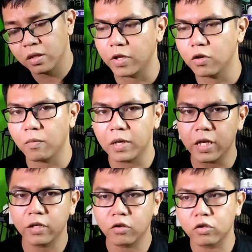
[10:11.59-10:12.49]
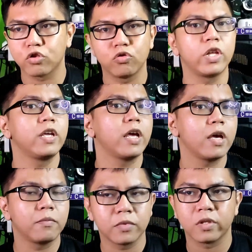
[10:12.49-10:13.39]
When you are playing your shooting
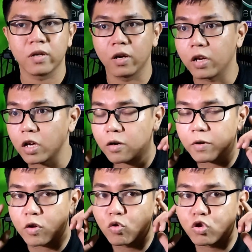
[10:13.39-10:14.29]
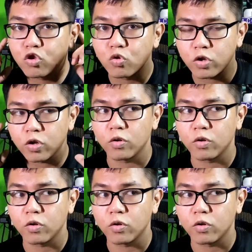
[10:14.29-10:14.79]
games, when you shoot